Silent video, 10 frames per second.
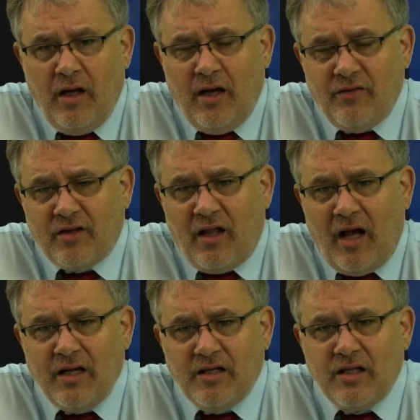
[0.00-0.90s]
and the
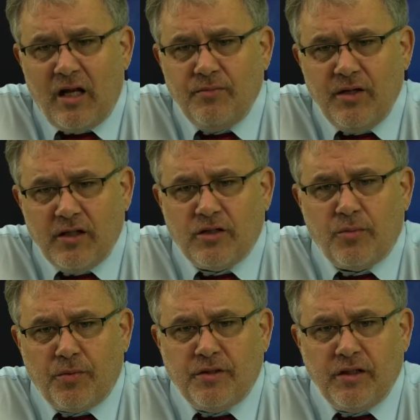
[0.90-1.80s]
client does not object to the
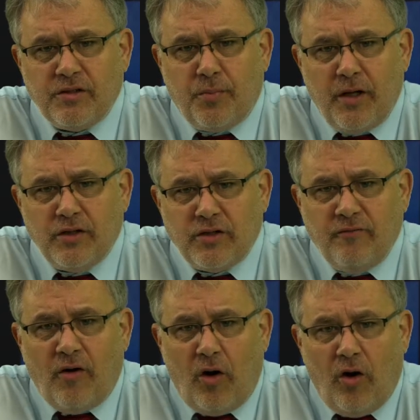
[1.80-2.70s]
participation
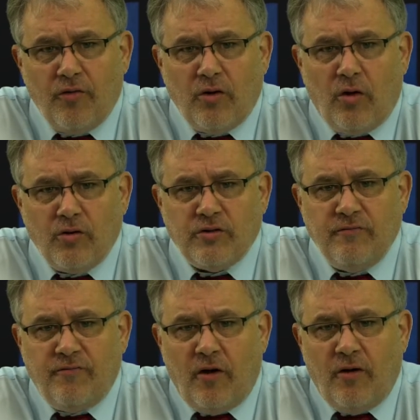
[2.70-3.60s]
of all the lawyers
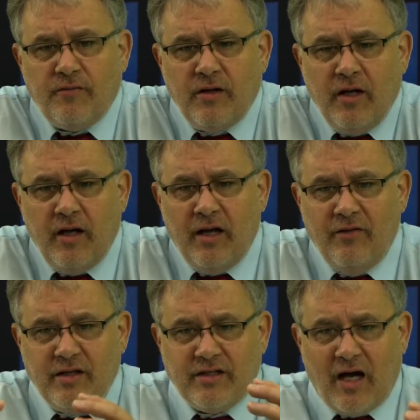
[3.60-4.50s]
involved, and
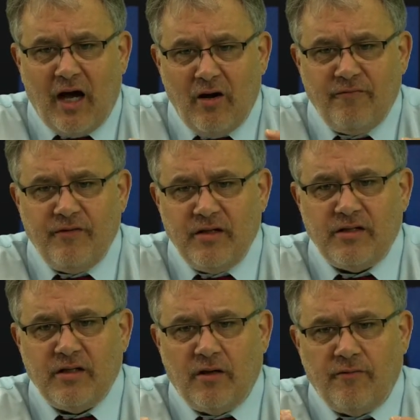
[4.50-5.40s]
the entire fee
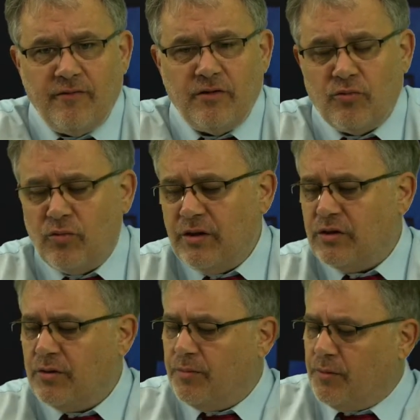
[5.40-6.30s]
itself is
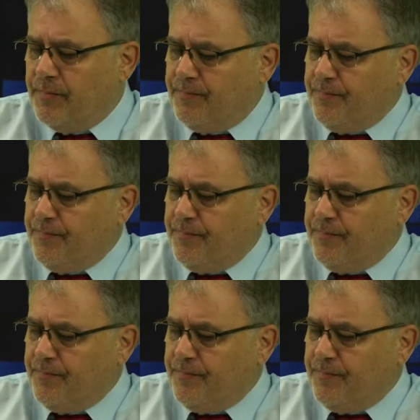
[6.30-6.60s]
reasonable.